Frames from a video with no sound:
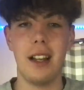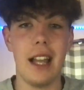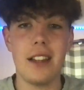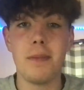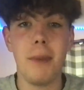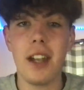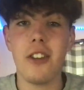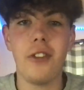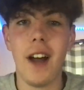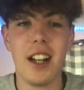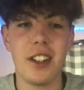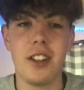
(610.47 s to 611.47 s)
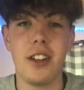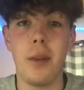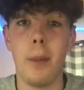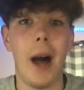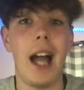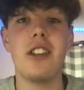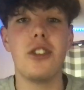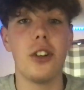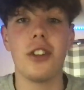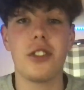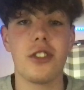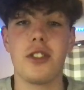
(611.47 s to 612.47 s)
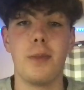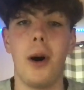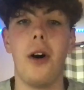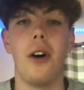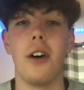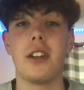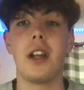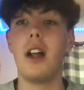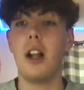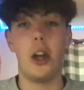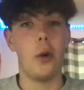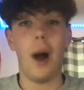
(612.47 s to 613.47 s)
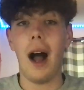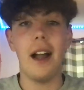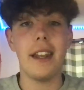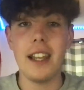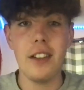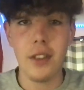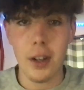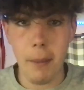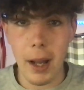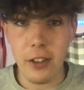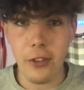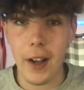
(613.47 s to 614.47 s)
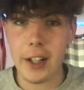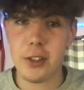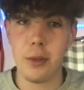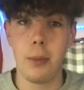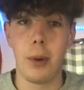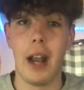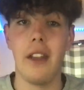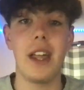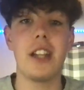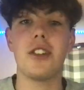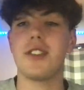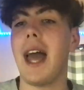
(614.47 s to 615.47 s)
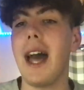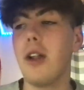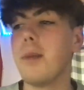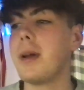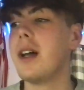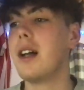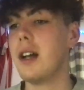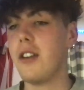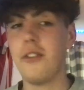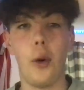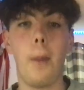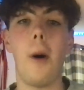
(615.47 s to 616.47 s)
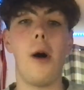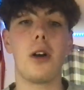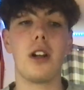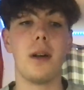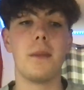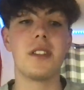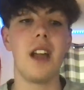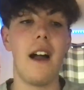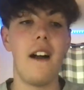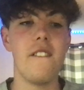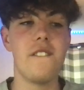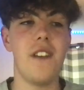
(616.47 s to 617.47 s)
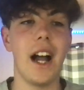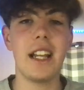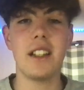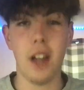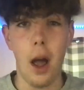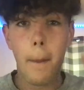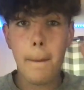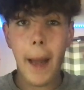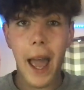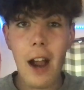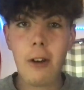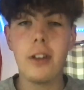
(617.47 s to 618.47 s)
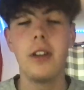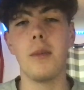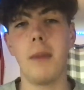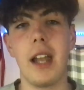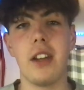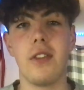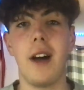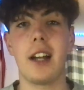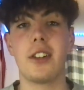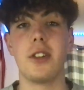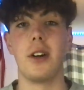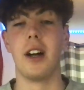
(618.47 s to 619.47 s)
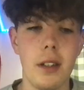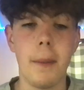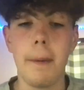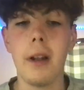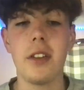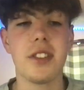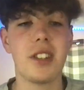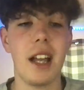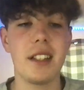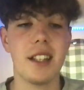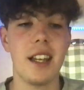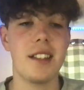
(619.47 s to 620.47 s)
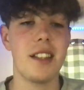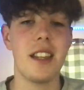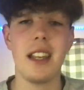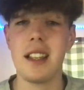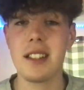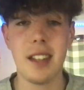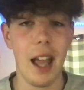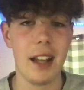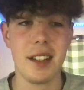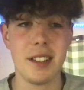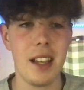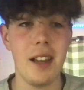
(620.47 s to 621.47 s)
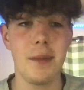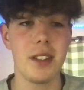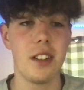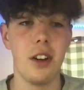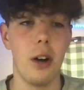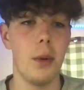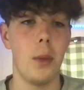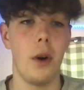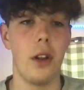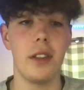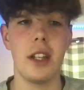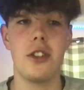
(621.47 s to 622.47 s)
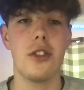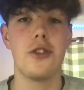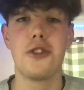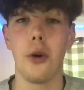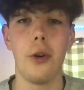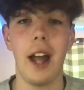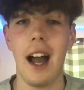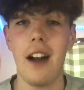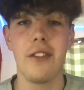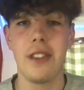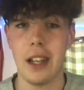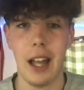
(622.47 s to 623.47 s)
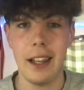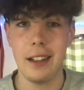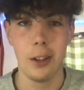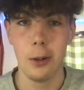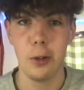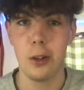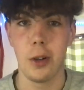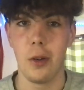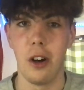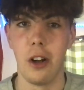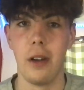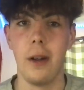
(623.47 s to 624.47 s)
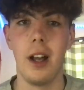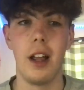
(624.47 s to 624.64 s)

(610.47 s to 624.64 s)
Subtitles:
It's manufactured by Just Sport, who aren't even a manufacturing brand. They just help football clubs find a parent and manufacturer. The plus size kits are the exact same as the normal one. They just don't have the Nike logo on.